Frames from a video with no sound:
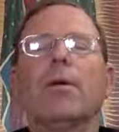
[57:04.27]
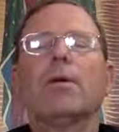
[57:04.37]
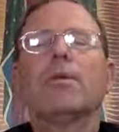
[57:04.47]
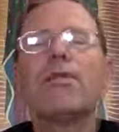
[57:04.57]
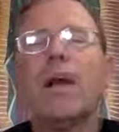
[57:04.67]

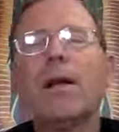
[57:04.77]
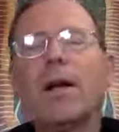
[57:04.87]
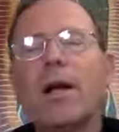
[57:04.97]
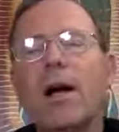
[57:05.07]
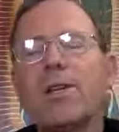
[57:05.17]
Her
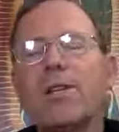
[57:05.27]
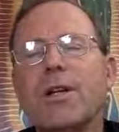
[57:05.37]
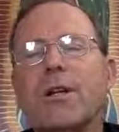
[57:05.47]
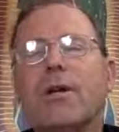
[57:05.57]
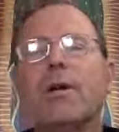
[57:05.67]
son,
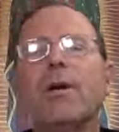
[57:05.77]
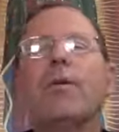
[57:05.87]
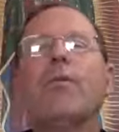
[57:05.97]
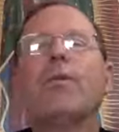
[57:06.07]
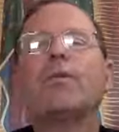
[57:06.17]
Augustine,
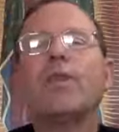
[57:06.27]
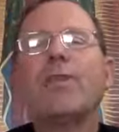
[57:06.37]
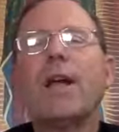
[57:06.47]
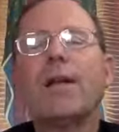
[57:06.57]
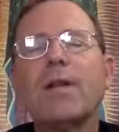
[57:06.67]
was
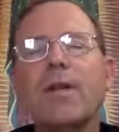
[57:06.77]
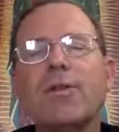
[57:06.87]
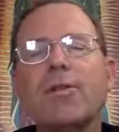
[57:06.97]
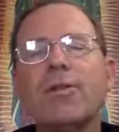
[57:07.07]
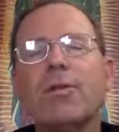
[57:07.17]

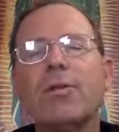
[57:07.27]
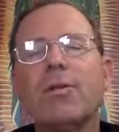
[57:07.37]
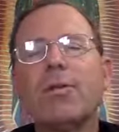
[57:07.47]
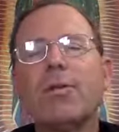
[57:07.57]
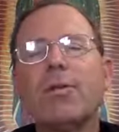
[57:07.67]
addicted
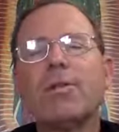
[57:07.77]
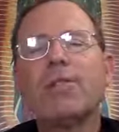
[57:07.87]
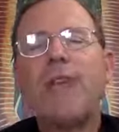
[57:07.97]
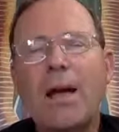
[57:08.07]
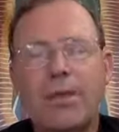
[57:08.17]
to
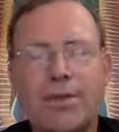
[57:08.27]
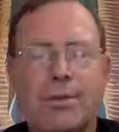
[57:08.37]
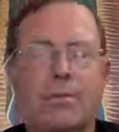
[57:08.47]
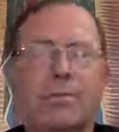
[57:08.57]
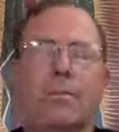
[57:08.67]

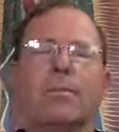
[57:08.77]
sex.